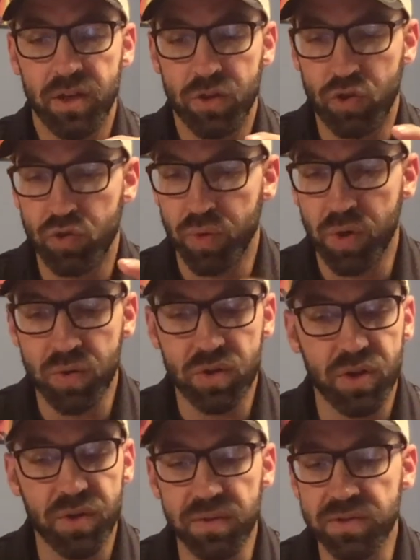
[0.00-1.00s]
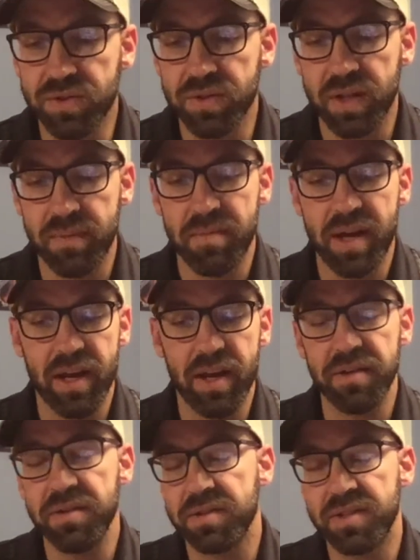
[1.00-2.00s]
grow closer in my
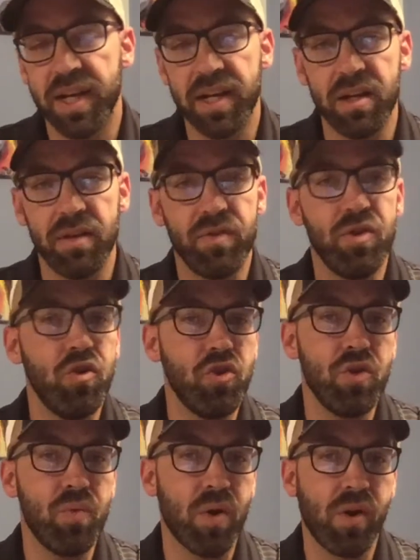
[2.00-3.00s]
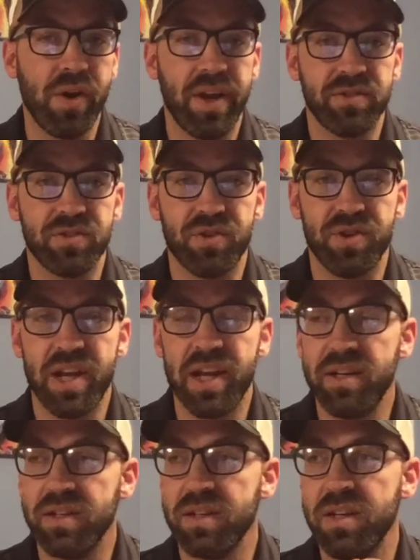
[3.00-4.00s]
understanding of who you are as
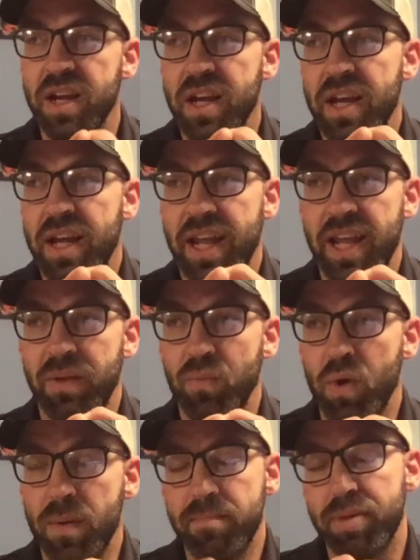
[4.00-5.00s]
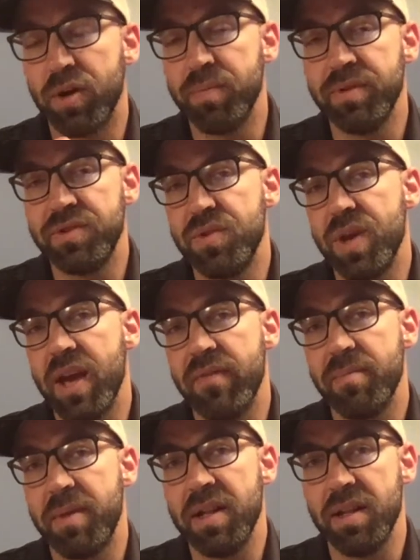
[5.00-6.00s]
creator and what purpose you have
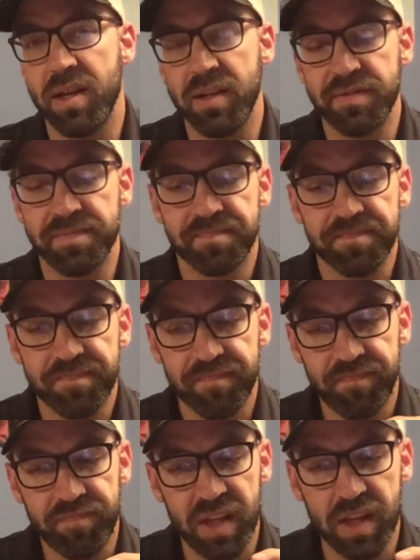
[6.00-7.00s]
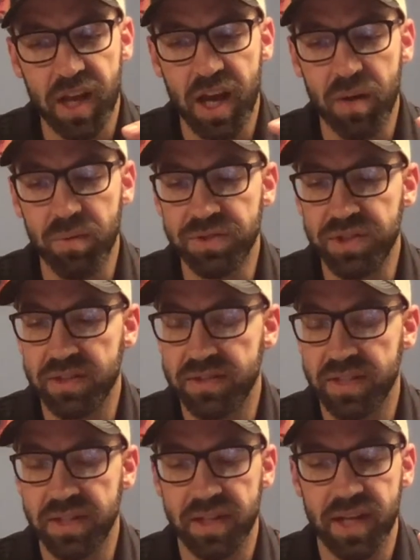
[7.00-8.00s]
in my life. God, I want you to
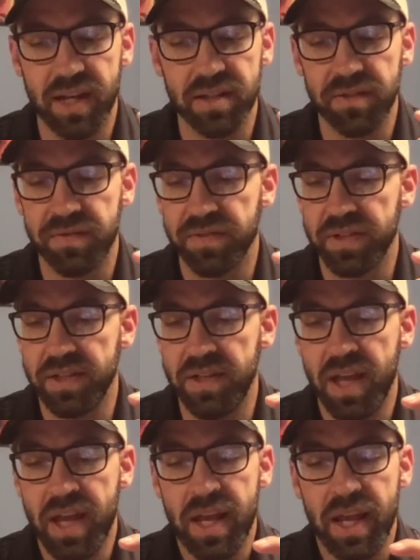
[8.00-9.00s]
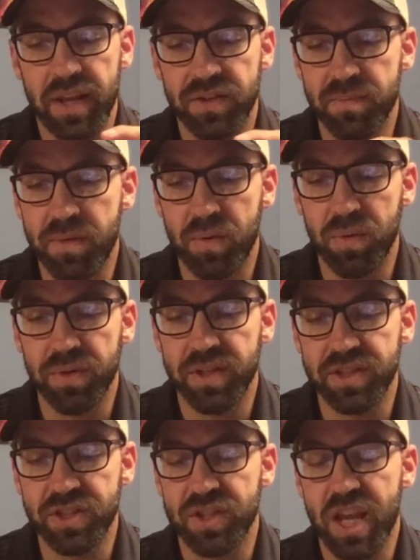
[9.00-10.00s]
send a godly friend into my world that
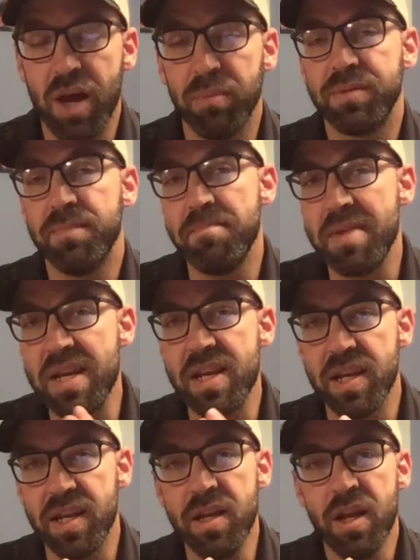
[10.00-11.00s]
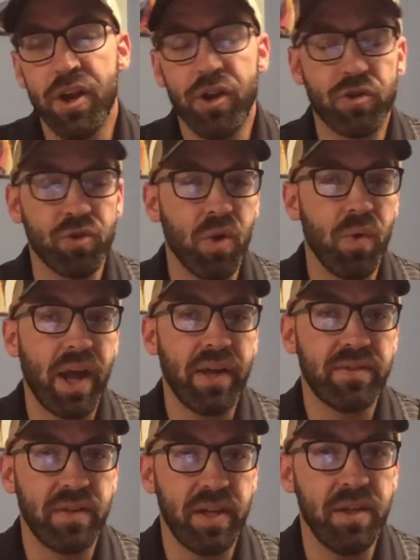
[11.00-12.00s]
just helps me grow
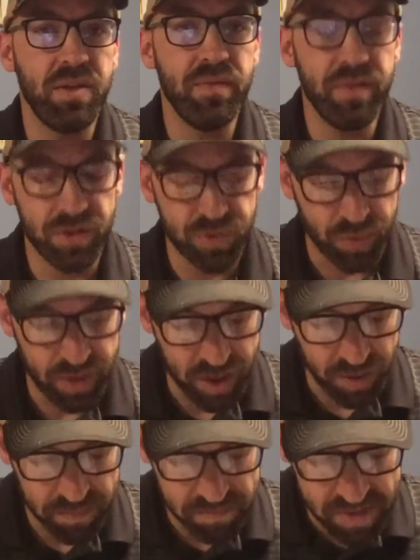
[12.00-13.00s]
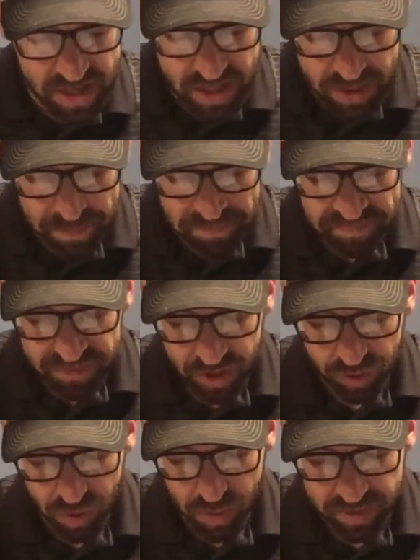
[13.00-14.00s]
as an individual, help me
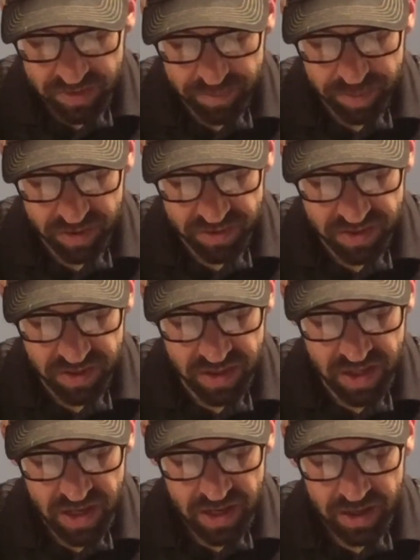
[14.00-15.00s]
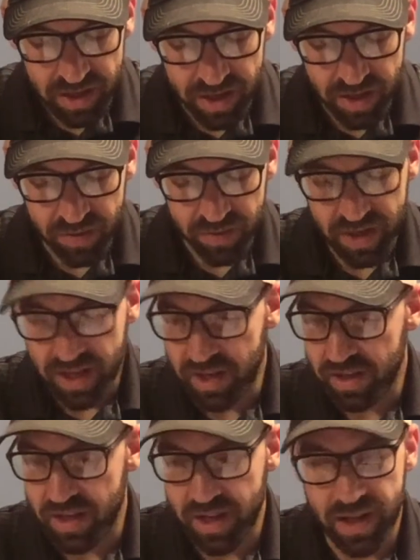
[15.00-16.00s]
grow as a person,
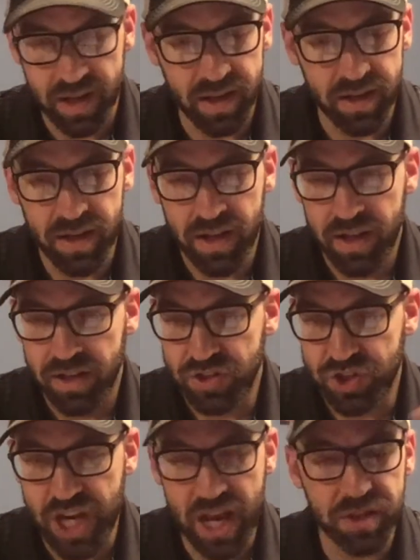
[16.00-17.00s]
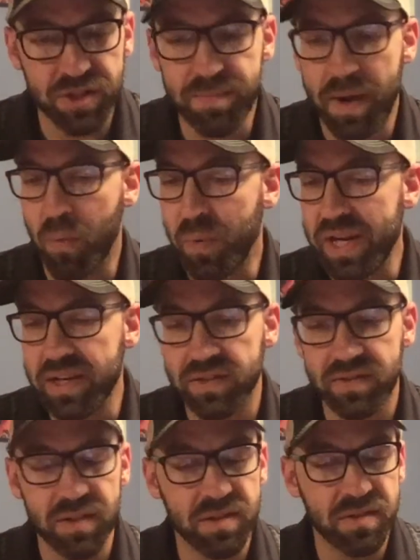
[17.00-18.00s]
and challenge my
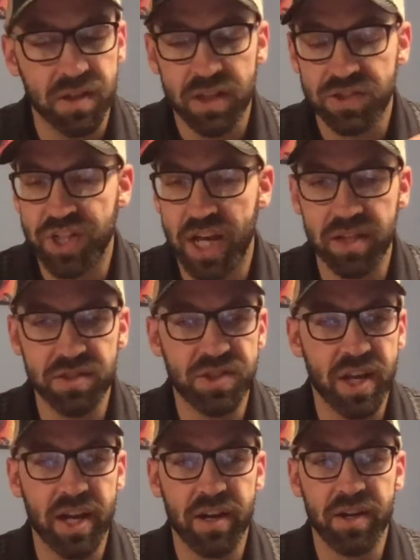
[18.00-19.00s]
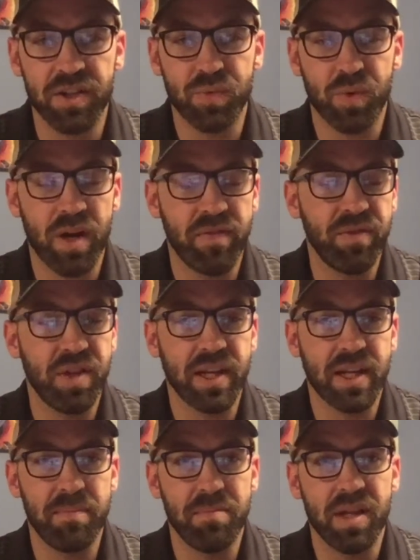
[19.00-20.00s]
weaknesses, challenge the areas where I feel like
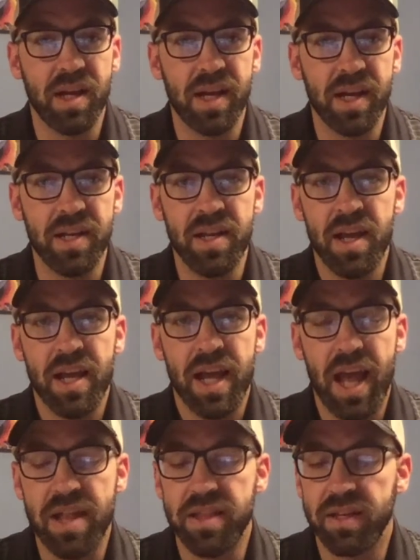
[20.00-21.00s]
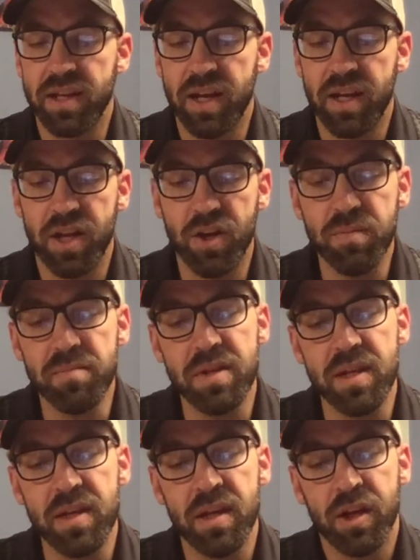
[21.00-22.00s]
I'm blind. And then, God, help
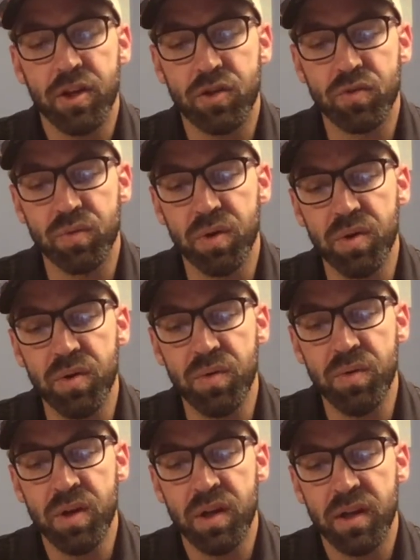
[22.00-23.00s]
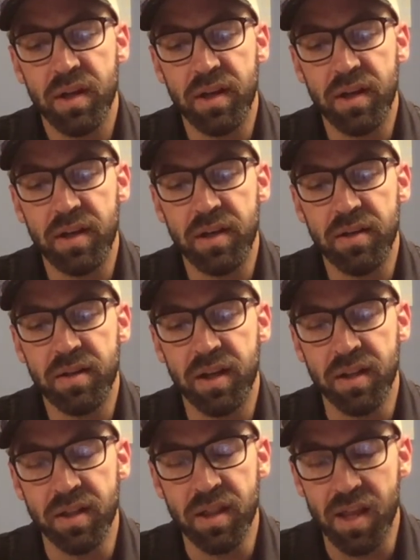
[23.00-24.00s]
me grow a
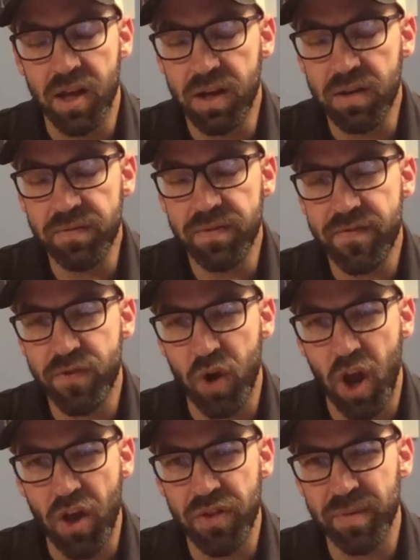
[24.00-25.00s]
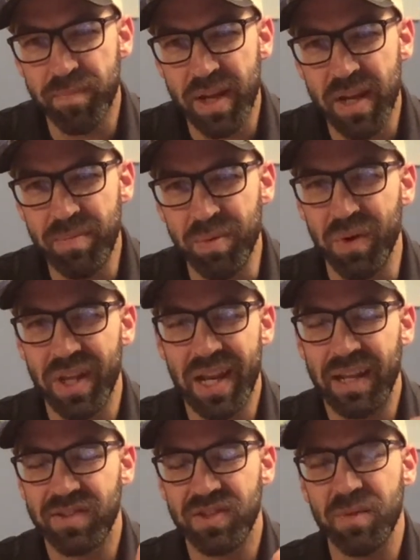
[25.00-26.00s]
love for other people in a
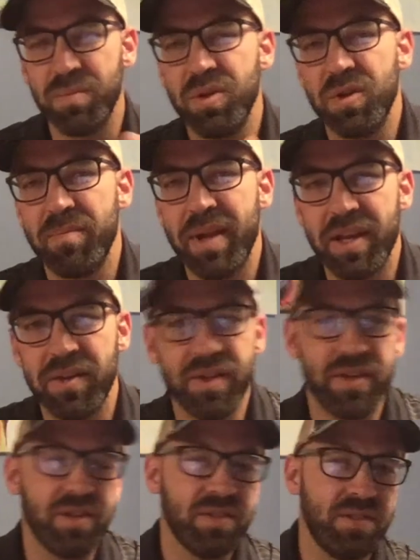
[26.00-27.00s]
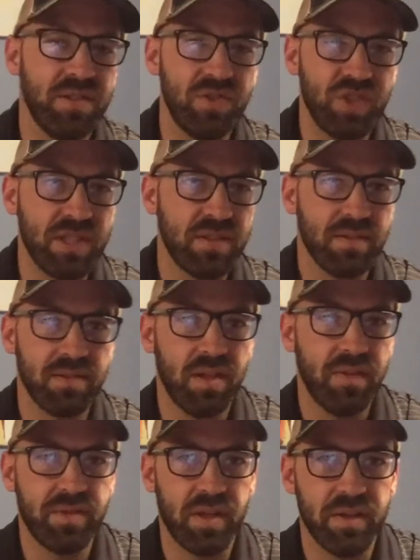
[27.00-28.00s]
similar manner that your son Jesus
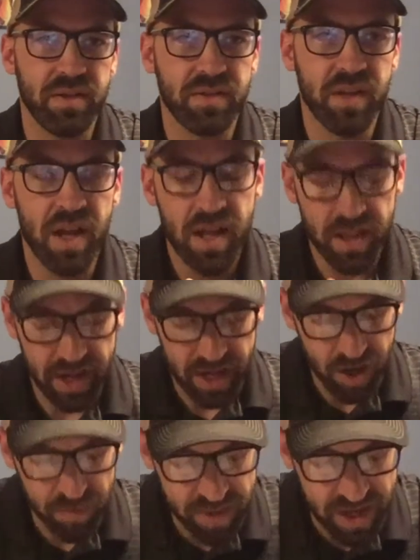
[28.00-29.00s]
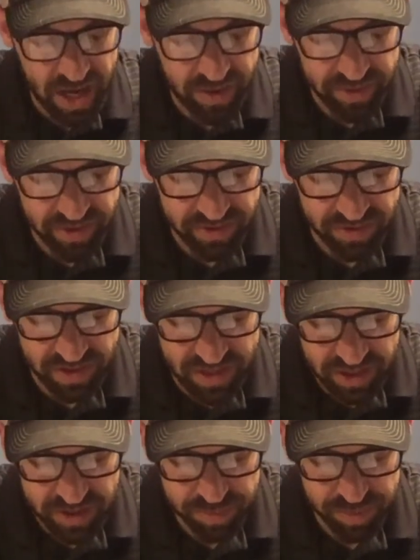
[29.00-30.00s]
loves others. Like, help me have this
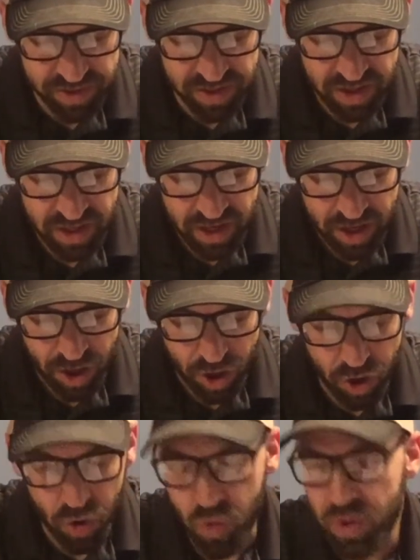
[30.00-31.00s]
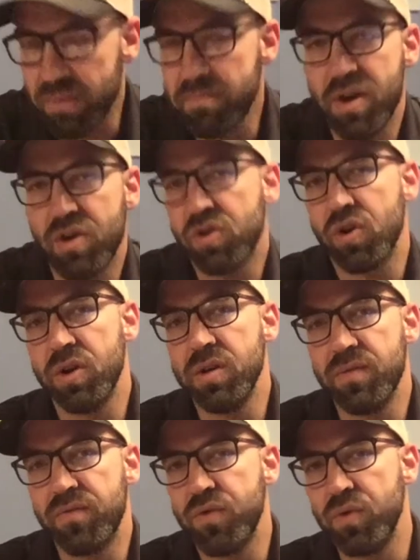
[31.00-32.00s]
desperate hole in my
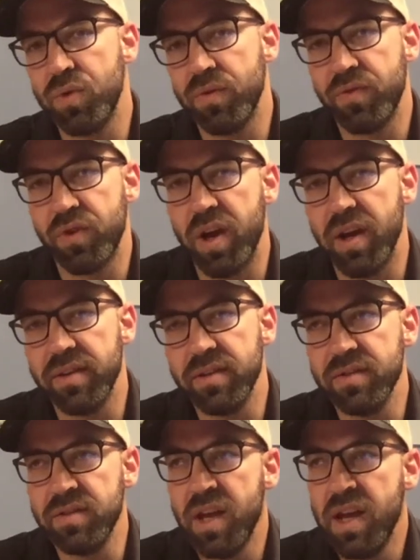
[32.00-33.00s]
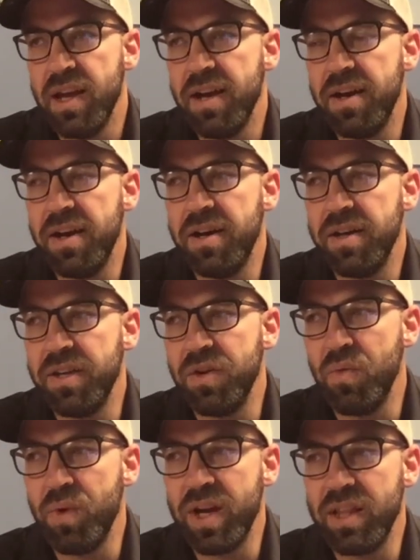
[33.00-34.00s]
heart for others, in a
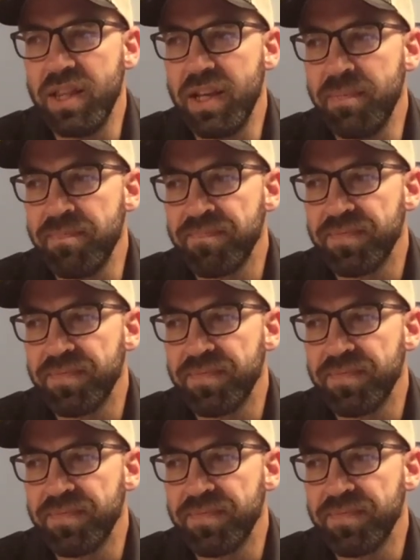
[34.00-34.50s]
way that